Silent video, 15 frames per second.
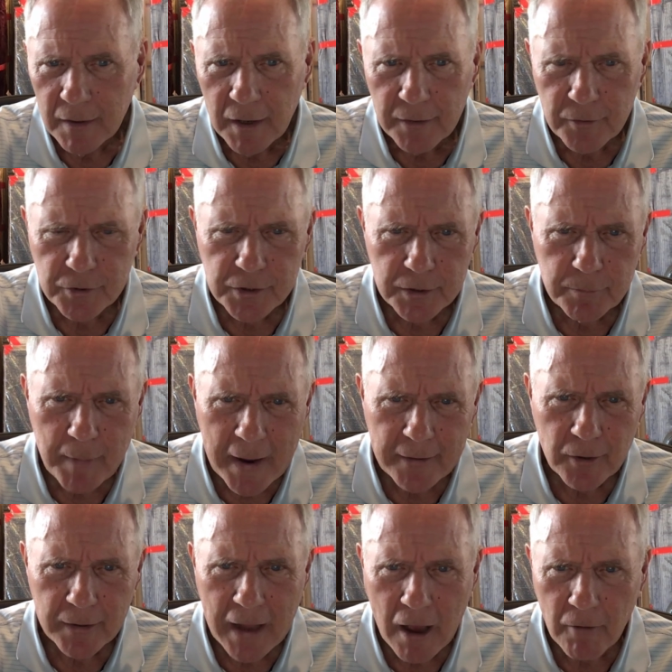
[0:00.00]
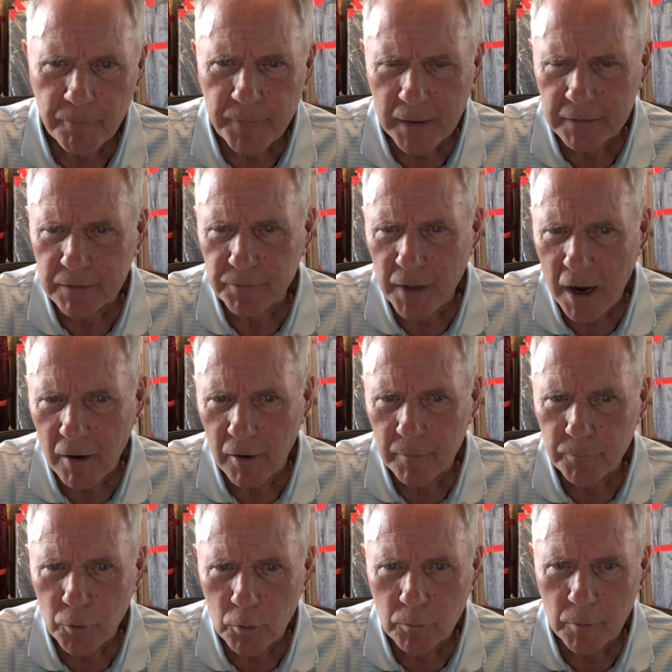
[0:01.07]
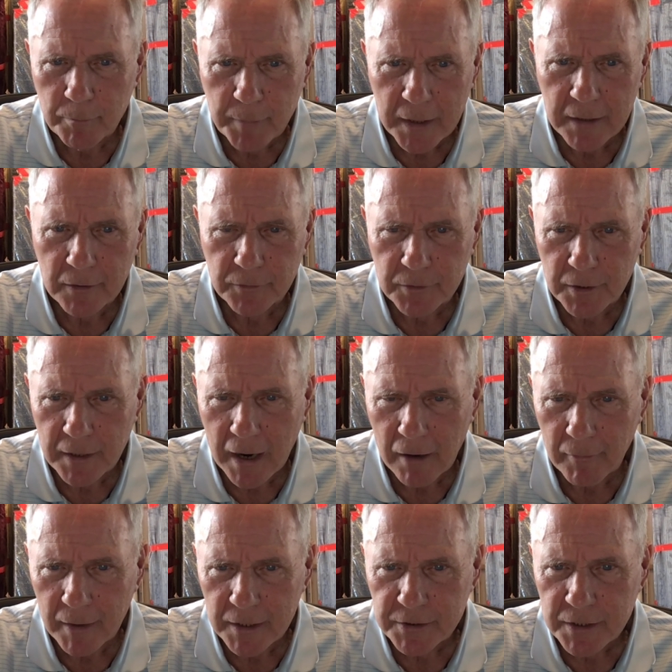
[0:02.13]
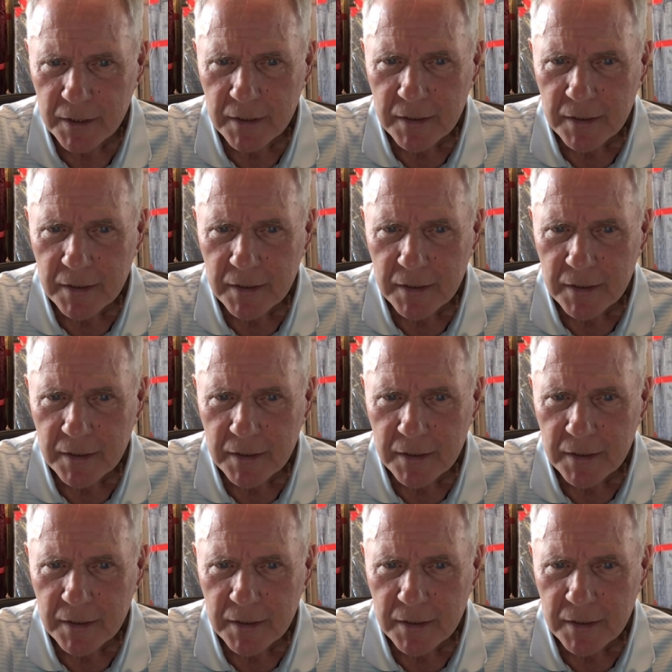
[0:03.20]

And there's a debate on how effective the hiring boom would be at the IRS,